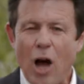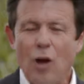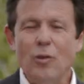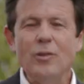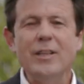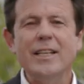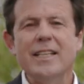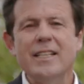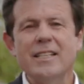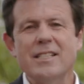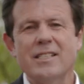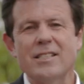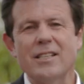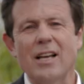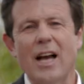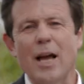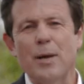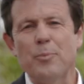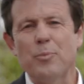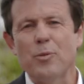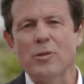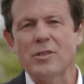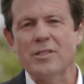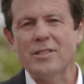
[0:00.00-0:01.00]
only
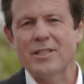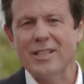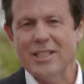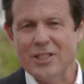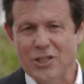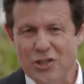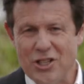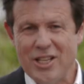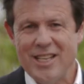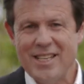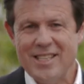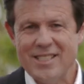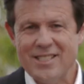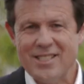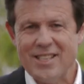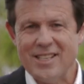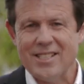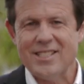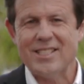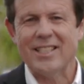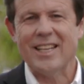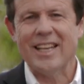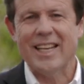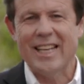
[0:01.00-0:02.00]
disciples that
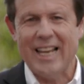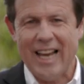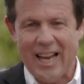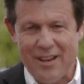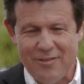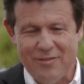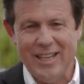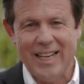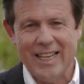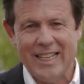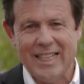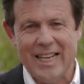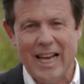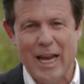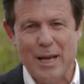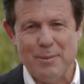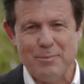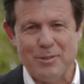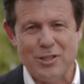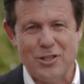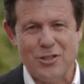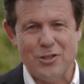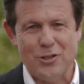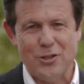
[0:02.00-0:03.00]
Jesus gave
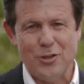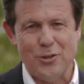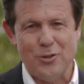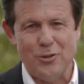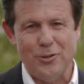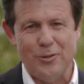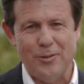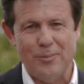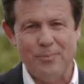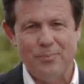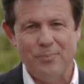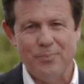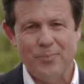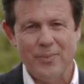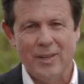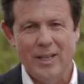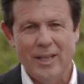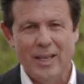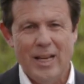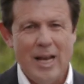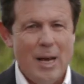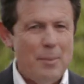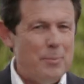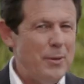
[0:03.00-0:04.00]
nicknames to.
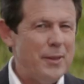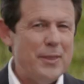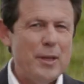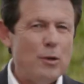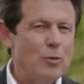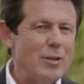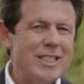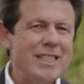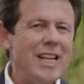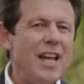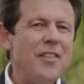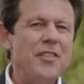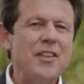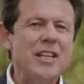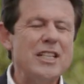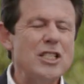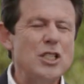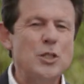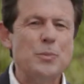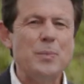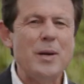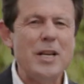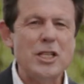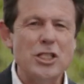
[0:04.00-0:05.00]
But there was nothing
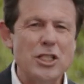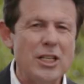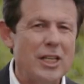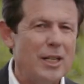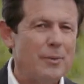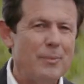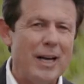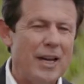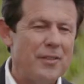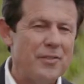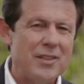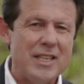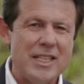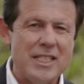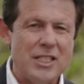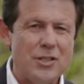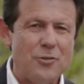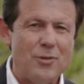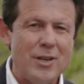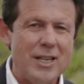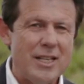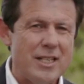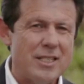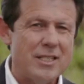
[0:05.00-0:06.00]
special about these
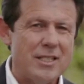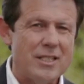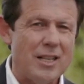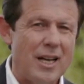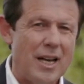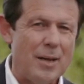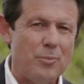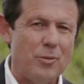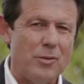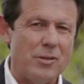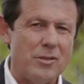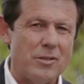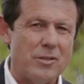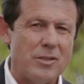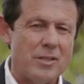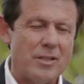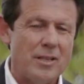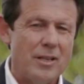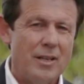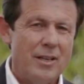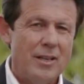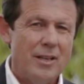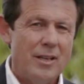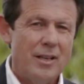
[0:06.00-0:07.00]
three disciples.
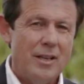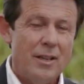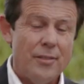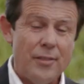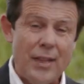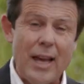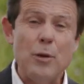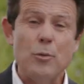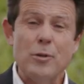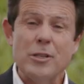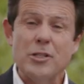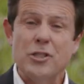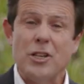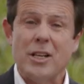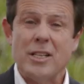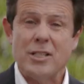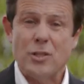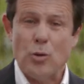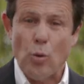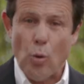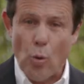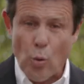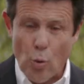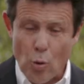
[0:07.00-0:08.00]
They were
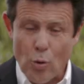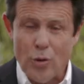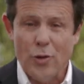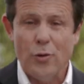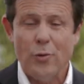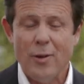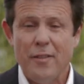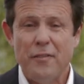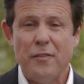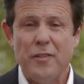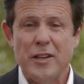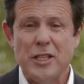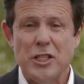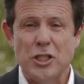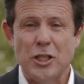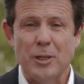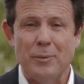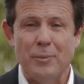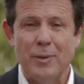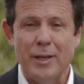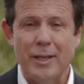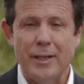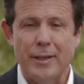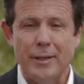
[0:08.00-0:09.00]
just ordinary
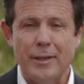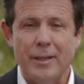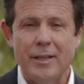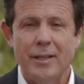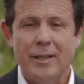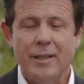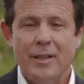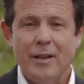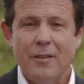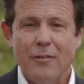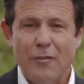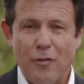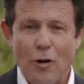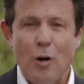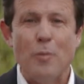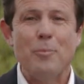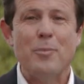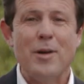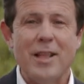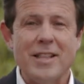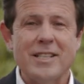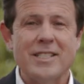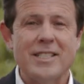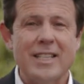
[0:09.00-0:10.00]
fishermen from
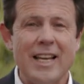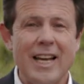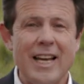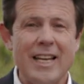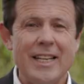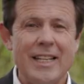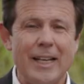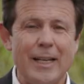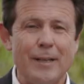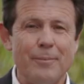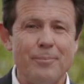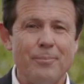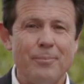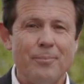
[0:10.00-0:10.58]
Bethsaida.